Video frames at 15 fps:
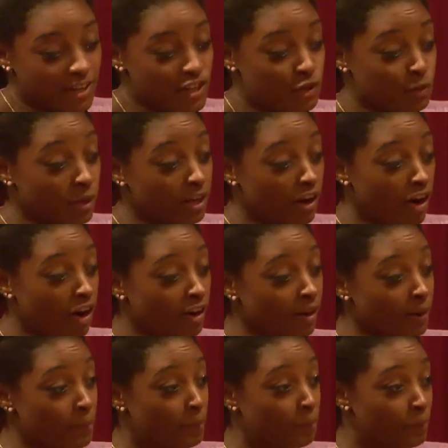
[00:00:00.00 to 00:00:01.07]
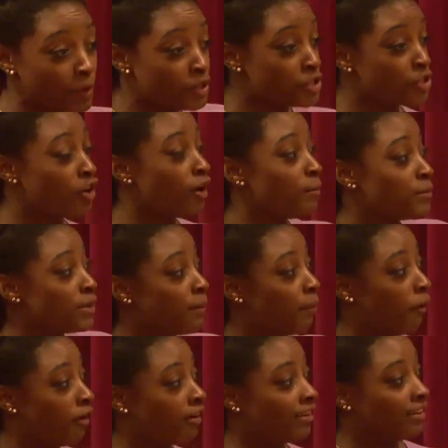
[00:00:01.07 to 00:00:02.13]
swing hard and push your arms up
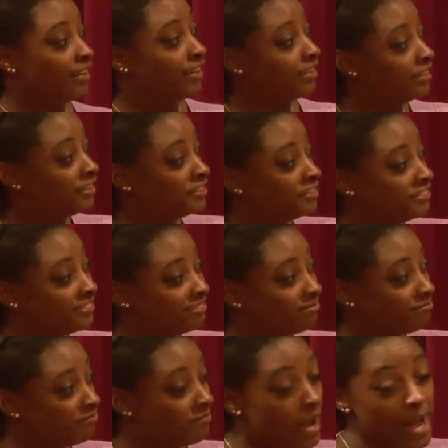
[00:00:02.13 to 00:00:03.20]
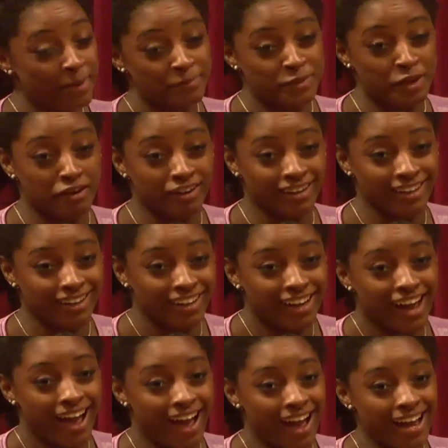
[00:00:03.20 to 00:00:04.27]
hard. I'm sorry.
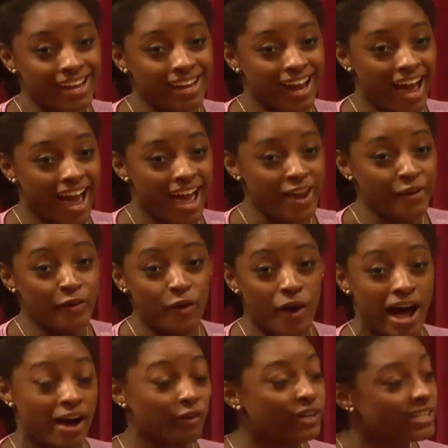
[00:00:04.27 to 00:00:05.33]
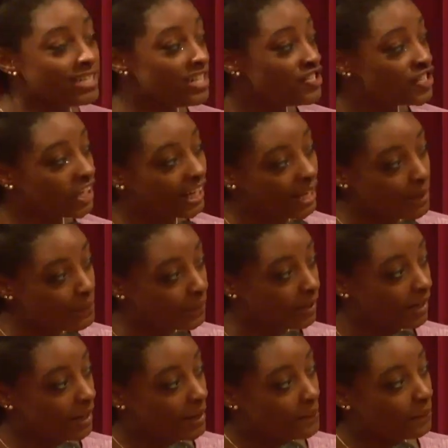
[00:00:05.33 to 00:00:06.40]
I, I don't know how to teach kip
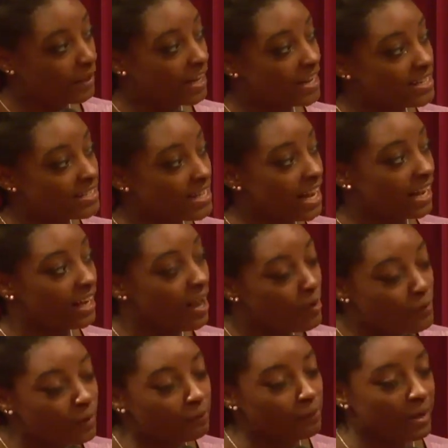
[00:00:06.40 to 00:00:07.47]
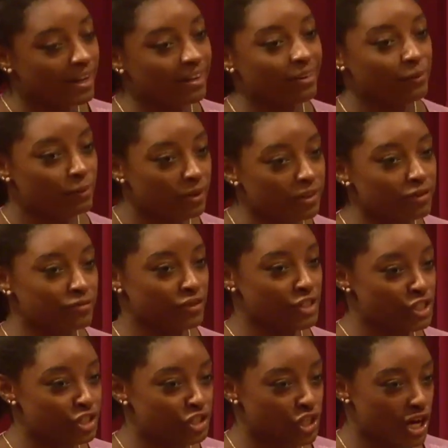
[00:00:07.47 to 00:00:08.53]
because yeah. I got one, mine on one of the
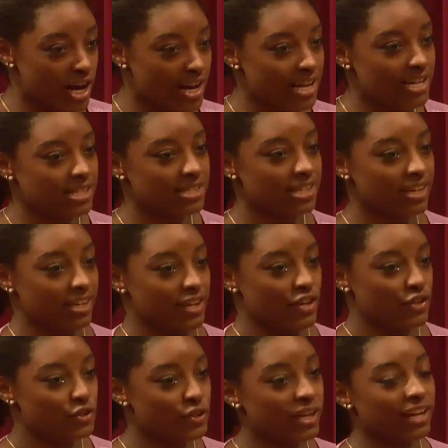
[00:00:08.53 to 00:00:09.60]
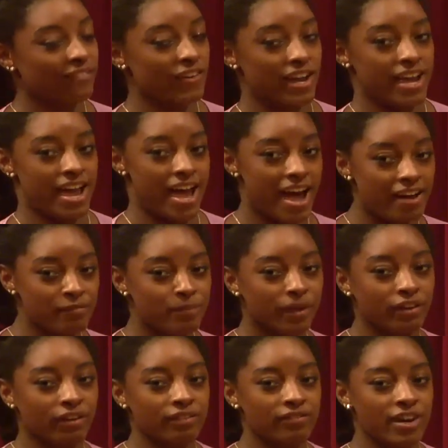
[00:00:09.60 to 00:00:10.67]
first tries. So like if I have
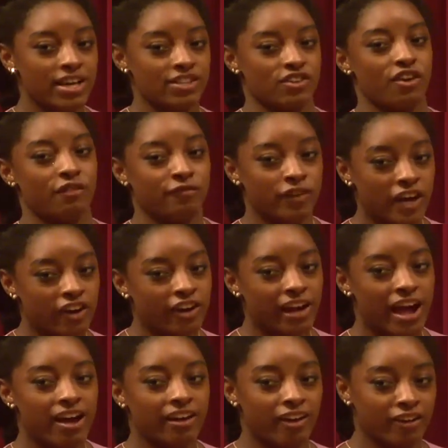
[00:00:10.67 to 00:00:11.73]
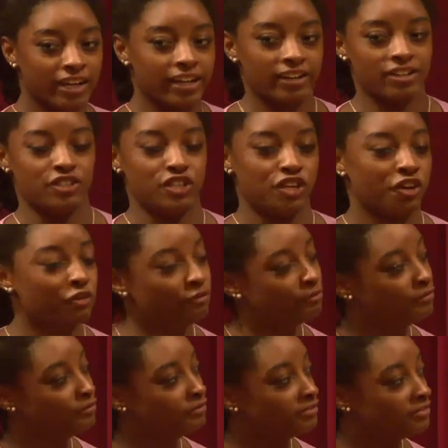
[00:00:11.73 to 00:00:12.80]
better advice, I'll figure it out and I'll get it to you.
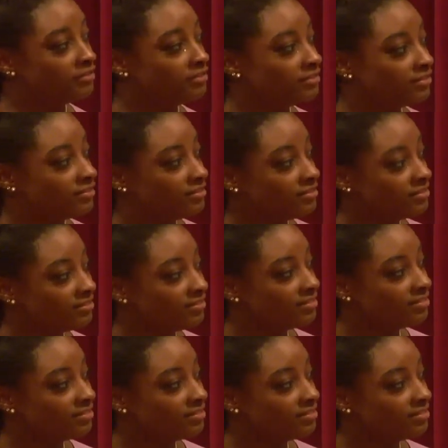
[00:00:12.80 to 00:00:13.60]
Yeah. Just got to keep